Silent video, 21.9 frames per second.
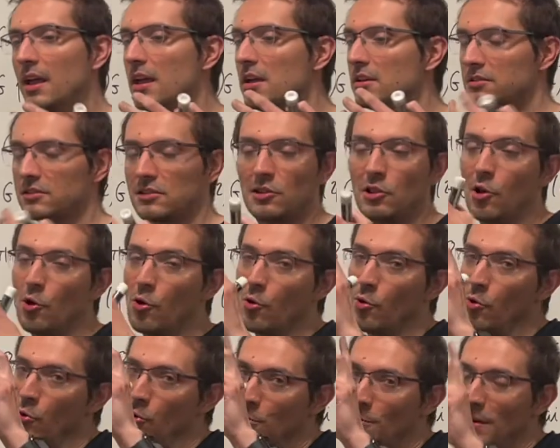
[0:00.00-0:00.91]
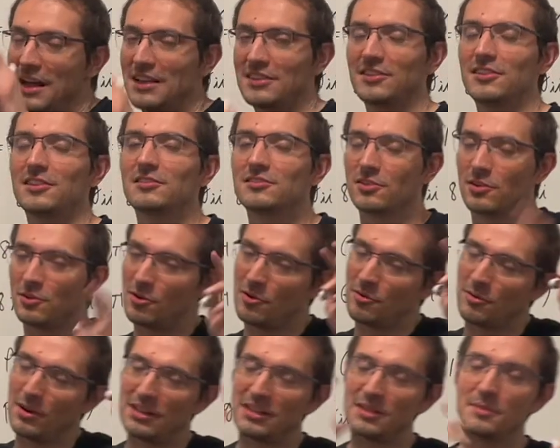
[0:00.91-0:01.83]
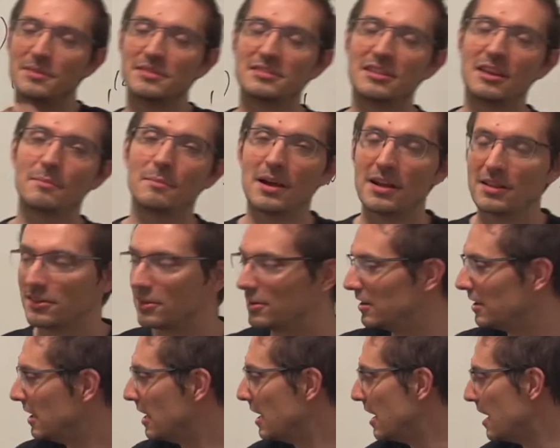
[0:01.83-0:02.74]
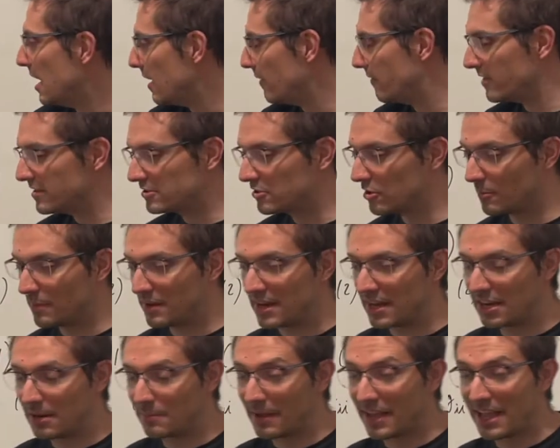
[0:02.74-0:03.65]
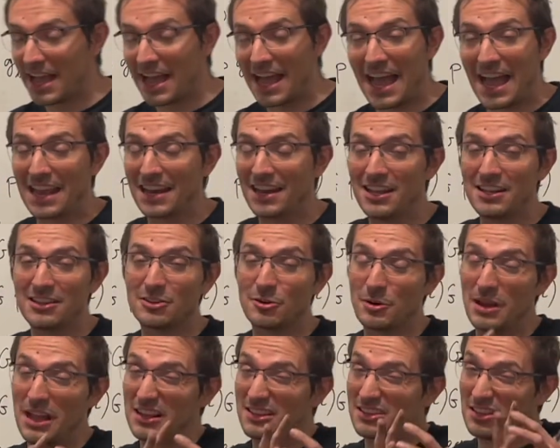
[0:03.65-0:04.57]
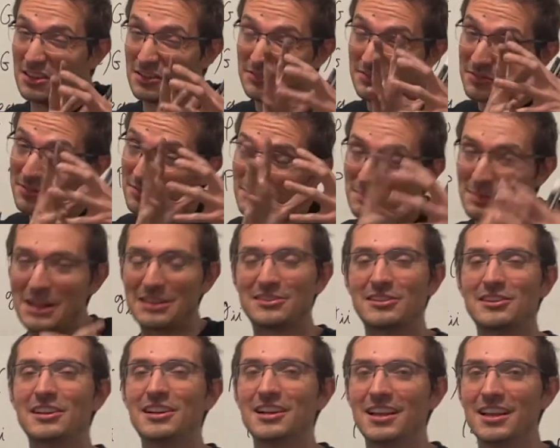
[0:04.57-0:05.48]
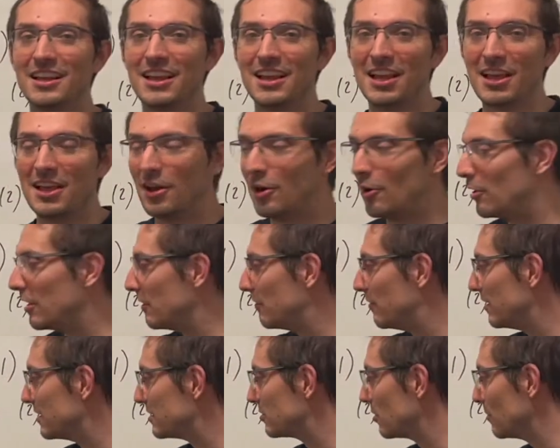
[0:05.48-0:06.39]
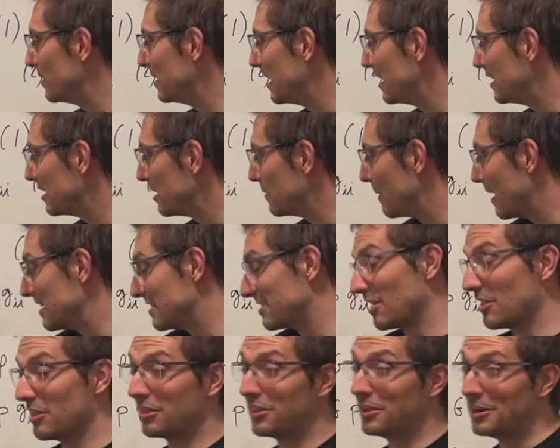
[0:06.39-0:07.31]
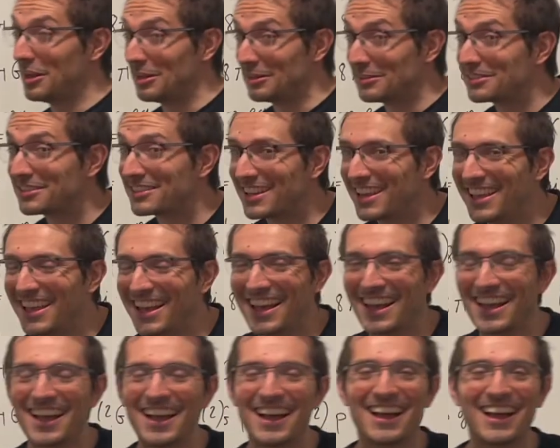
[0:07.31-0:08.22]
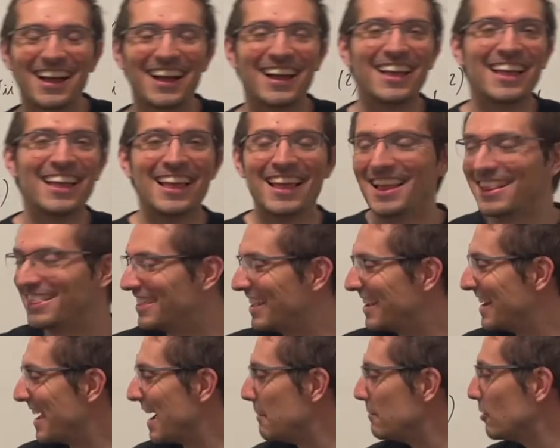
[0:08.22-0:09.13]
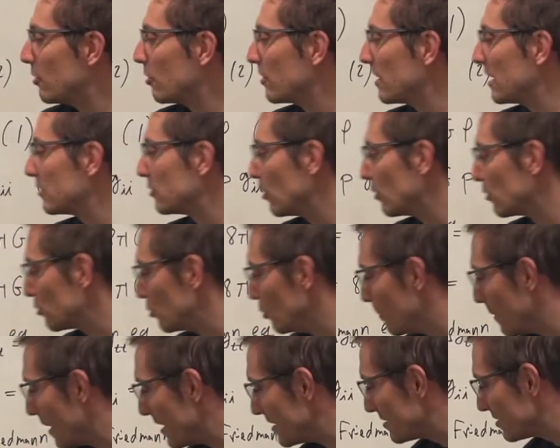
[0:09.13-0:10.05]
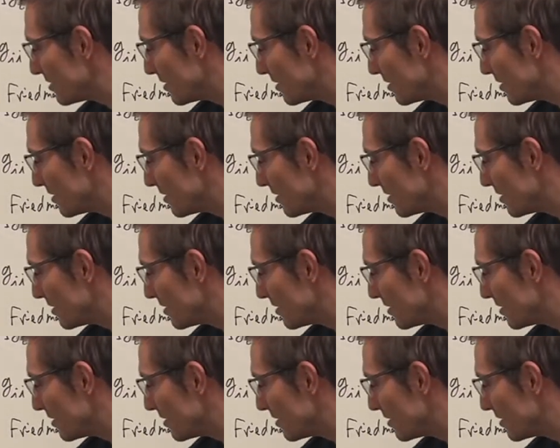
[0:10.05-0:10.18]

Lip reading: slow matter, so non-relativistic matter, if it's dominated by a highly interactive matter, or if it's dominated by something else. Then I'm not going to talk too much